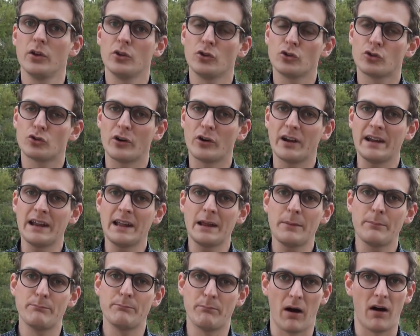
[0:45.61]

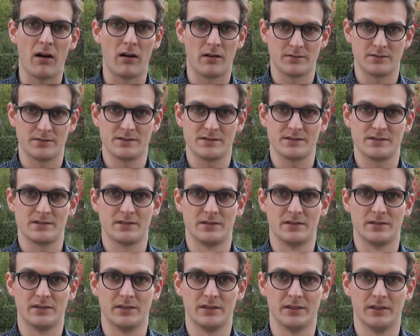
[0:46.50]
trading bonds
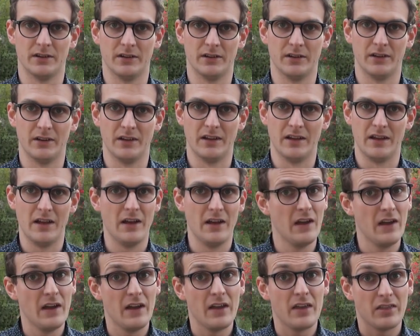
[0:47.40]

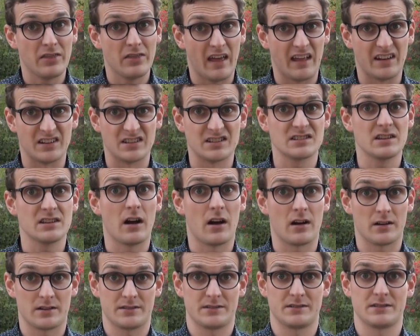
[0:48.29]
than
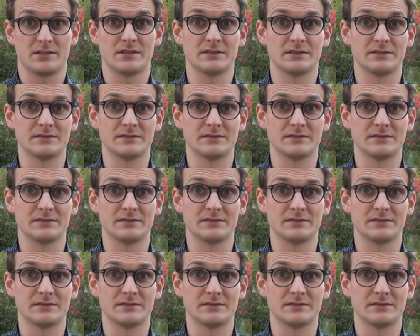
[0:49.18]
stocks.